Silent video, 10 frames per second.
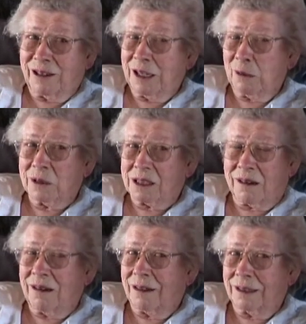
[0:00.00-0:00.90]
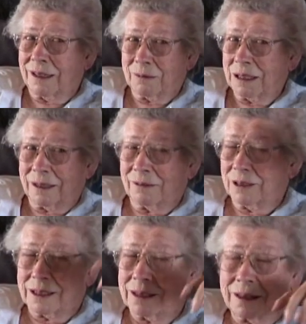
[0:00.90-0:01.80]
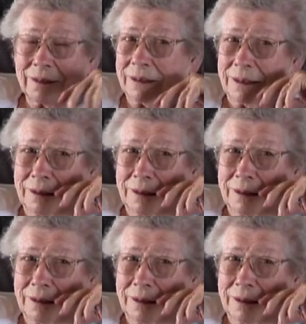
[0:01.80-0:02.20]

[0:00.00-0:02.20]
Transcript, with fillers: there and he was gone. I mean, it was.